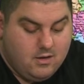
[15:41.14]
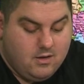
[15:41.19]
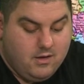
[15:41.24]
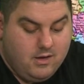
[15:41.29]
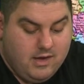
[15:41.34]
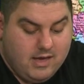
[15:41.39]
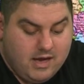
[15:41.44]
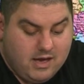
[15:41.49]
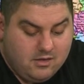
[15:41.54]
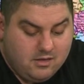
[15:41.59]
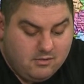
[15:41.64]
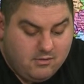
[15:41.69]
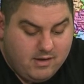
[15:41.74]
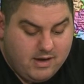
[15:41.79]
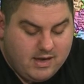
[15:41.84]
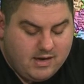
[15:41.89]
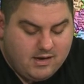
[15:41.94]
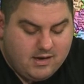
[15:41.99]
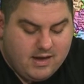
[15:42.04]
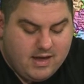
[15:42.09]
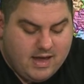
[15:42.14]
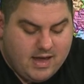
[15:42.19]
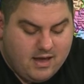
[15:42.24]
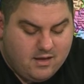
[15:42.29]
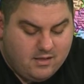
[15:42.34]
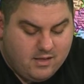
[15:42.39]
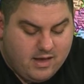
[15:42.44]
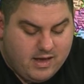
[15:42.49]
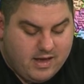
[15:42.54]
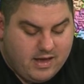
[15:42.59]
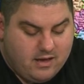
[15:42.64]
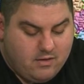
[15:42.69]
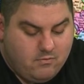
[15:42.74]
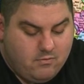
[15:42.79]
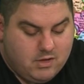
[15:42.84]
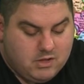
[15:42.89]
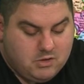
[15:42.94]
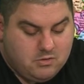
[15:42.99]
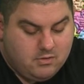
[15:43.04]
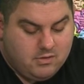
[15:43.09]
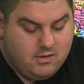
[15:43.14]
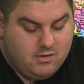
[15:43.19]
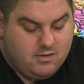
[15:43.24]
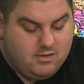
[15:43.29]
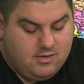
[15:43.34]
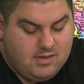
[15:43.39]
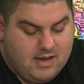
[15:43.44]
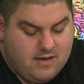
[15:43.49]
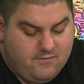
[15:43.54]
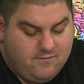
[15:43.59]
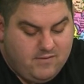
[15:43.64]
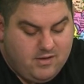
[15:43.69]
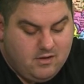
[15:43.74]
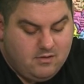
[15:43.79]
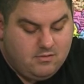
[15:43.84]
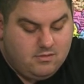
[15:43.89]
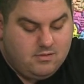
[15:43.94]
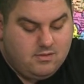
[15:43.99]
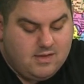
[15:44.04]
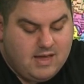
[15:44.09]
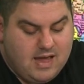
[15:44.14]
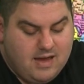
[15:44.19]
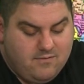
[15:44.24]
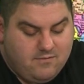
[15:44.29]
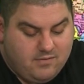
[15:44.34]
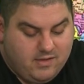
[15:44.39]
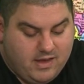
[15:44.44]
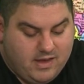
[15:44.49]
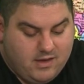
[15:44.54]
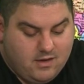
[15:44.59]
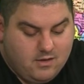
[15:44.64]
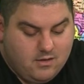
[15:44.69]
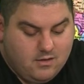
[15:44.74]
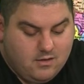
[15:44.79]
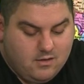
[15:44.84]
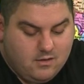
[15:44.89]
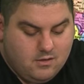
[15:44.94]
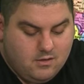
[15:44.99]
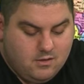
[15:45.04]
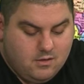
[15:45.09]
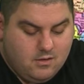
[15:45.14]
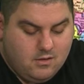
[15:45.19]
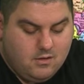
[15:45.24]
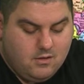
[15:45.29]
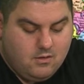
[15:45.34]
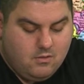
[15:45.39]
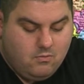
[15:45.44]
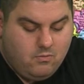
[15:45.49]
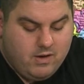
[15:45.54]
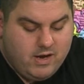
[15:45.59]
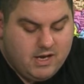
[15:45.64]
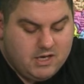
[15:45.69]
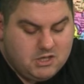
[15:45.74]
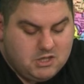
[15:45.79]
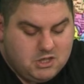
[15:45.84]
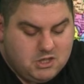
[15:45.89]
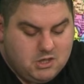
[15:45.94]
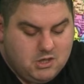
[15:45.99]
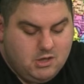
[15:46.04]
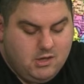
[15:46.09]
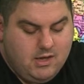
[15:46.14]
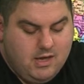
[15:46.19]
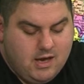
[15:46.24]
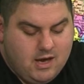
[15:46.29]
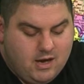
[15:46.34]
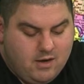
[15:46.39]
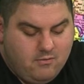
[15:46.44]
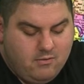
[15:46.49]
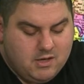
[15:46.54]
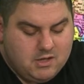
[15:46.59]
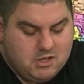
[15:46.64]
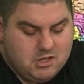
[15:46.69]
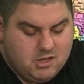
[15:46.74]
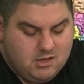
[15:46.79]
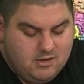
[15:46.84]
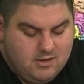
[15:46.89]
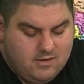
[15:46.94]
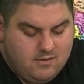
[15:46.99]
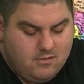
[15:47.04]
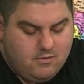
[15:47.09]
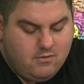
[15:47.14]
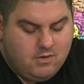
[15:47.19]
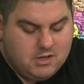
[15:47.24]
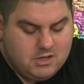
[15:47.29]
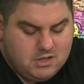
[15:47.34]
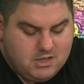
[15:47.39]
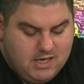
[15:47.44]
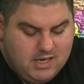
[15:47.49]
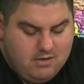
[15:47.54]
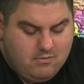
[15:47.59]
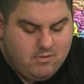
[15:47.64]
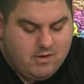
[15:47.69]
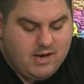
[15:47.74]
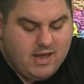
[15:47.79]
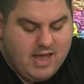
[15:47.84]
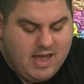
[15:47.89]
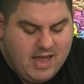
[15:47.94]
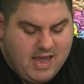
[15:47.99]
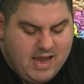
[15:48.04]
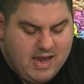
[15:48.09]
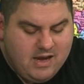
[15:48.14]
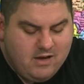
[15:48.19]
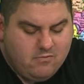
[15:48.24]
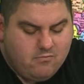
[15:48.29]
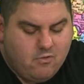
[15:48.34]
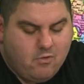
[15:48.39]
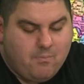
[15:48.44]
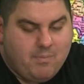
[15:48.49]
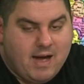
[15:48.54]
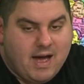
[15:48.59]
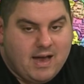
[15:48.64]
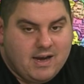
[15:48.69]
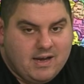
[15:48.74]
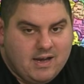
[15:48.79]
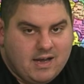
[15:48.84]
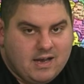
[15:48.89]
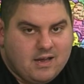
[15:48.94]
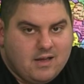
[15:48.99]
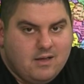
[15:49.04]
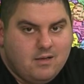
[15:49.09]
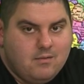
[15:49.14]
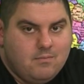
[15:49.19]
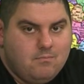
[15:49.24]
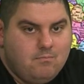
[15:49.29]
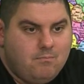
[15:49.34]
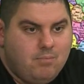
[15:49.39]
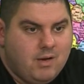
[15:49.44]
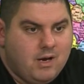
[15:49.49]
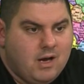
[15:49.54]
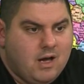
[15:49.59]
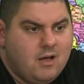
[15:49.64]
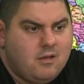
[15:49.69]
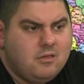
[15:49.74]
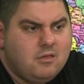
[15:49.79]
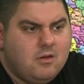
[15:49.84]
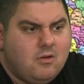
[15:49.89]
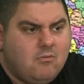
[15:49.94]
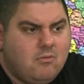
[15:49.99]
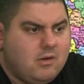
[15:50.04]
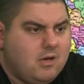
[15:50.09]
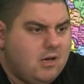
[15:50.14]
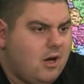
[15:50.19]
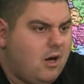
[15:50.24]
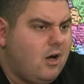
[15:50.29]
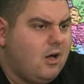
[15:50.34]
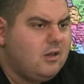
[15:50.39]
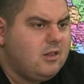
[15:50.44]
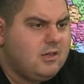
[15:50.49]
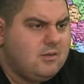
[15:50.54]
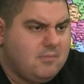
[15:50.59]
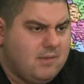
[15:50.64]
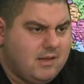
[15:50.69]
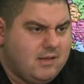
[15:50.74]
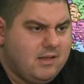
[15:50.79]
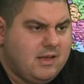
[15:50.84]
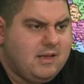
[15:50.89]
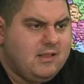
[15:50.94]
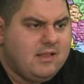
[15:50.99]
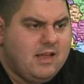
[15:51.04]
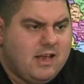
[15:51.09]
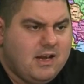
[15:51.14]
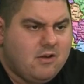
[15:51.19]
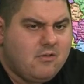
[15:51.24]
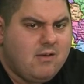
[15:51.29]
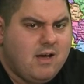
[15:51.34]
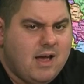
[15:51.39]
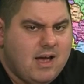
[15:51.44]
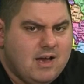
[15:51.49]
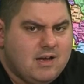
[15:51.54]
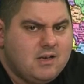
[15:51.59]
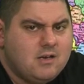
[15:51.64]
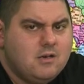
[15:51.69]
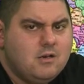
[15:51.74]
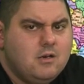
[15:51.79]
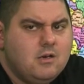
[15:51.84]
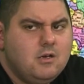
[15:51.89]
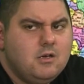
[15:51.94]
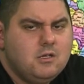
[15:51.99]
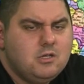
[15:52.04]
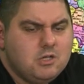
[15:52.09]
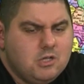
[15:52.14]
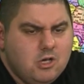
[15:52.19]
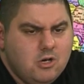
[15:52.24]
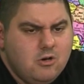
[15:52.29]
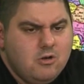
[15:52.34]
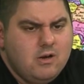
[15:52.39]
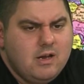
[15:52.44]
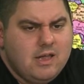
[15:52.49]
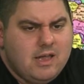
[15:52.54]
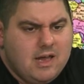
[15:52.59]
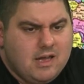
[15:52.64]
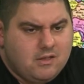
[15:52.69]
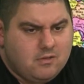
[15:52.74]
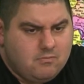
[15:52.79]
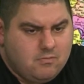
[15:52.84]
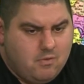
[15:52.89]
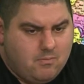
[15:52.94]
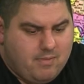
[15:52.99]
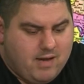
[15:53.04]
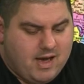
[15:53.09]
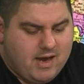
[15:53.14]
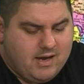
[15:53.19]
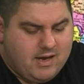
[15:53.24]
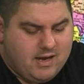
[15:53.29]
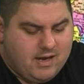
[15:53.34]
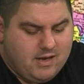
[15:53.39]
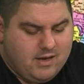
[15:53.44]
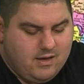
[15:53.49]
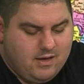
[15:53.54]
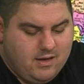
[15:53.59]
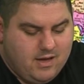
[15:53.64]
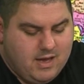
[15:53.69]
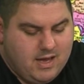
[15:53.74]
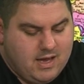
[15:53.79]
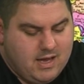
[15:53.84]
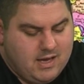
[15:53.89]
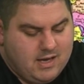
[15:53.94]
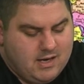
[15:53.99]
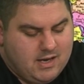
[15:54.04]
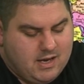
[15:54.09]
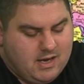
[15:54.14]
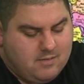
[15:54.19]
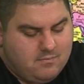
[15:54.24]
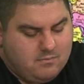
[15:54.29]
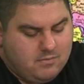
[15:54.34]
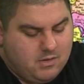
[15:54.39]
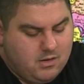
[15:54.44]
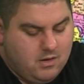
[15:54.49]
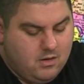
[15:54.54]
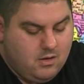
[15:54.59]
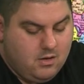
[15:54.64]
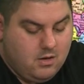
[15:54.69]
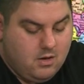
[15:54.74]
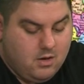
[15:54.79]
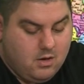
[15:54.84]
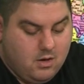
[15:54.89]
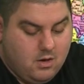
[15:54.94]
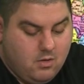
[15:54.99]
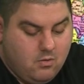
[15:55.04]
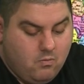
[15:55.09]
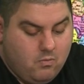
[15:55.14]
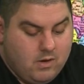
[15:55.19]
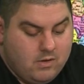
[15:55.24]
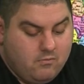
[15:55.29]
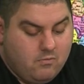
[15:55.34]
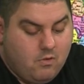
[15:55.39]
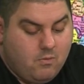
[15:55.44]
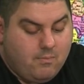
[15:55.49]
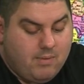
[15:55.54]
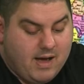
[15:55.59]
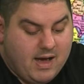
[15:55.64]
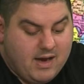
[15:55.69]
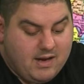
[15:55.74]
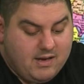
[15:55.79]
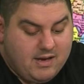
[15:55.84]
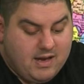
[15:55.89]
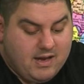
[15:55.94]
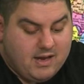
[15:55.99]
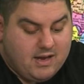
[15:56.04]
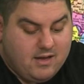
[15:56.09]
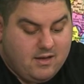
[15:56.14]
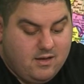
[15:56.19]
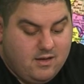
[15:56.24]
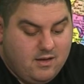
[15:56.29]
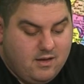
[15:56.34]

He also had an ally, which was his nephew, Snively, which he, which, which he would aid Robotnik, but also would ultimately later on turn against Robotnik. And um, when Robotnik